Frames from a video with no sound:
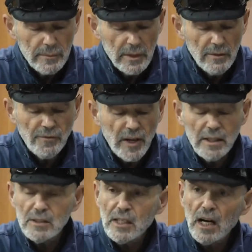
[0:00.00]
"The
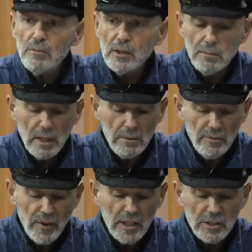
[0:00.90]
finest garment may be
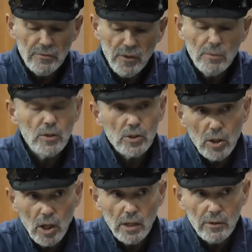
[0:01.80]
fashioned from this
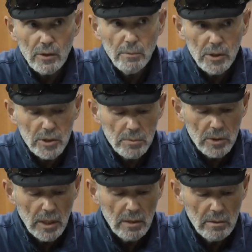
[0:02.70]
cloth," the bishop
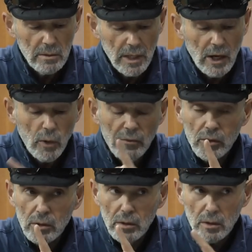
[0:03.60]
said.
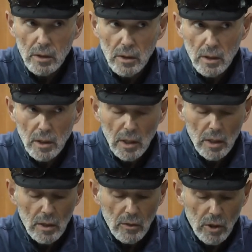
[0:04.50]
"However,
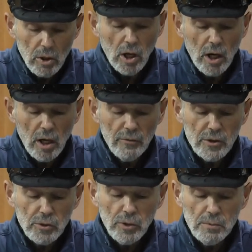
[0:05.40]
the law of the
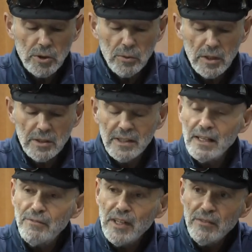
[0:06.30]
scripture is that
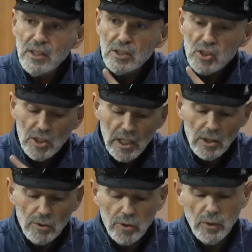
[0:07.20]
if even a
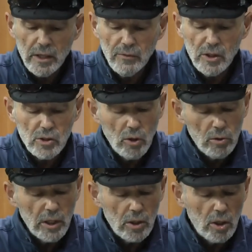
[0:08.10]
single thread of this
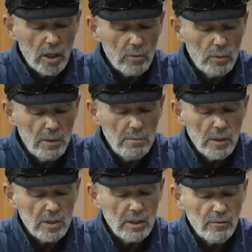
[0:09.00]
holy cloth would be
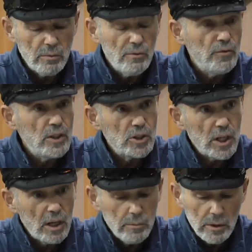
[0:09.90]
missing from the finished
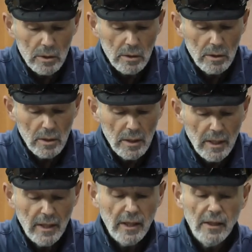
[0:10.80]
garment,
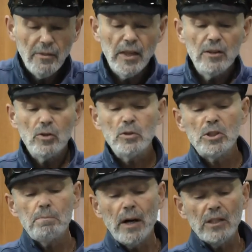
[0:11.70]
then the
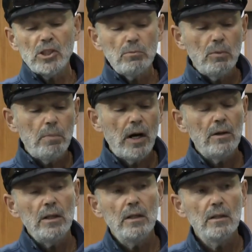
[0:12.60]
responsible
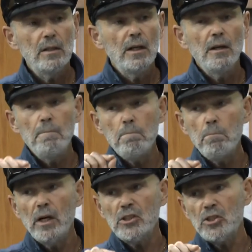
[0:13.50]
party
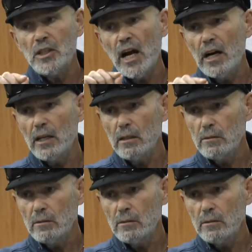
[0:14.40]
must die."